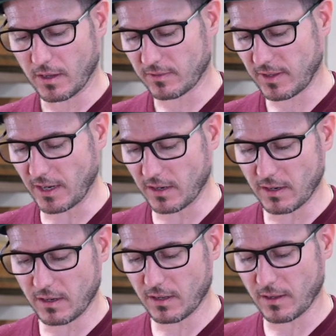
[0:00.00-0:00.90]

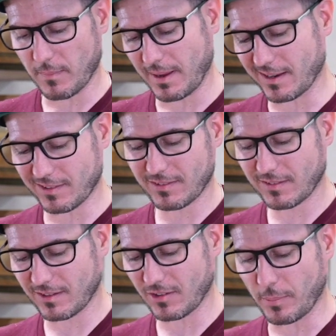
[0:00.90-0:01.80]
tenon, and it's
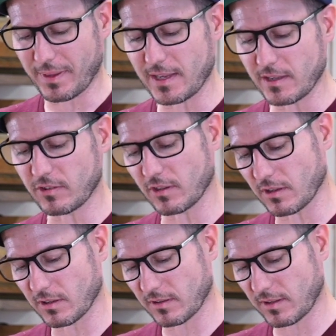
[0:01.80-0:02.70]
a little bit
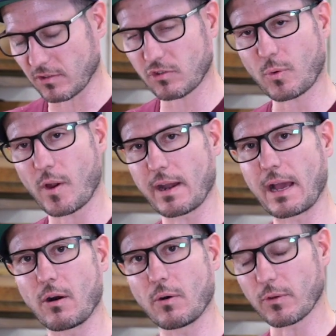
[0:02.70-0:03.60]
easier than squaring
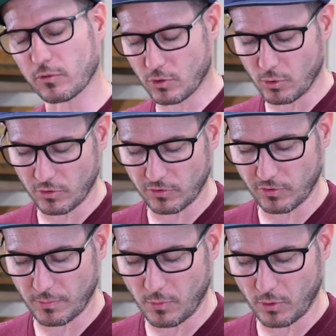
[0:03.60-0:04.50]
out all those corners
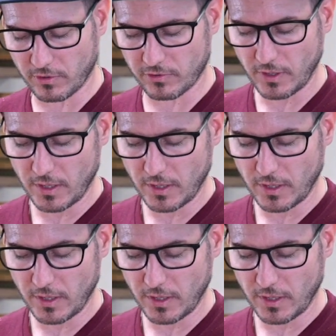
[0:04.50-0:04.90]
for the mortise.